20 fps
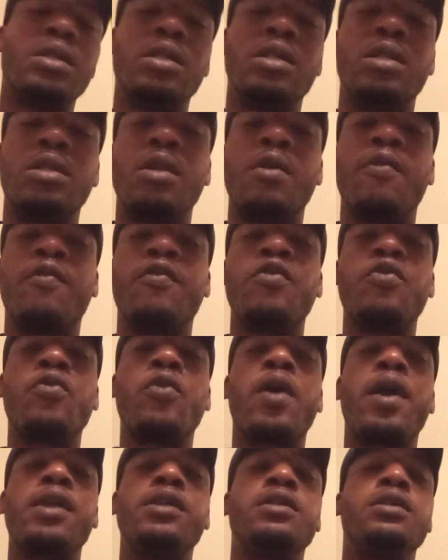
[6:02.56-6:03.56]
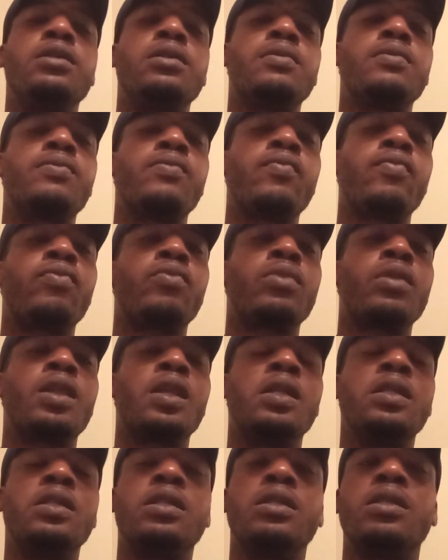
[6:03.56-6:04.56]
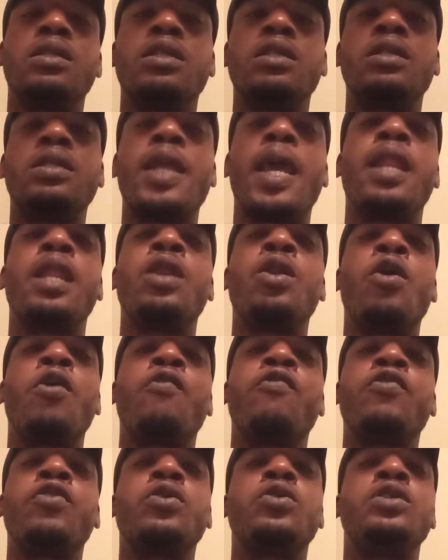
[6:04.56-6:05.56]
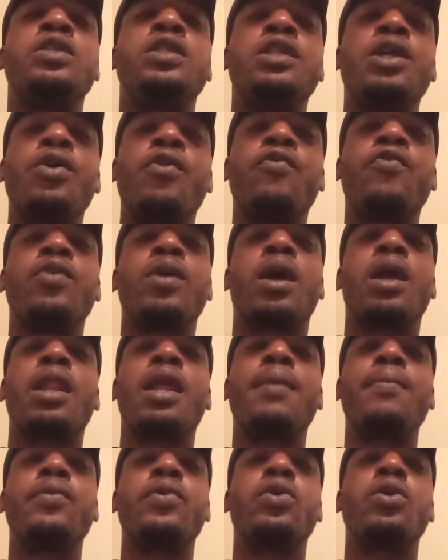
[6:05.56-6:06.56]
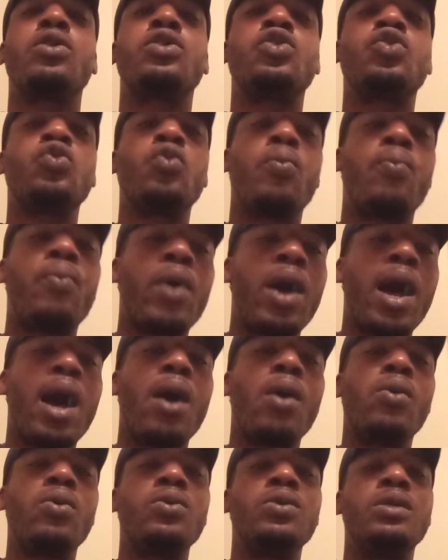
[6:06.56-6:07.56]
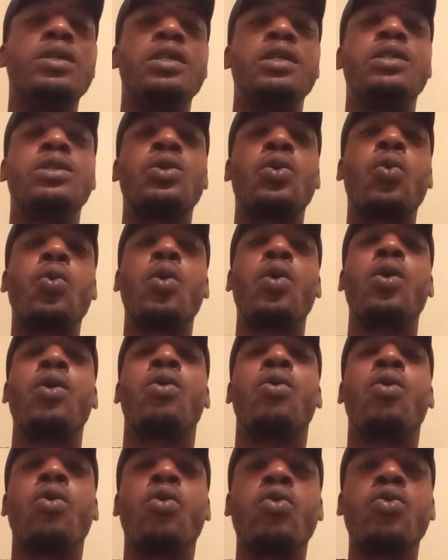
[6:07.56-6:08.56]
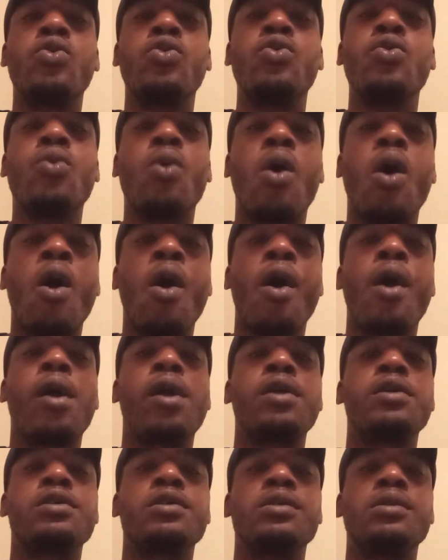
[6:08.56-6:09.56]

And if you ain't standing up for yourself and claiming your true power and knowing who you are,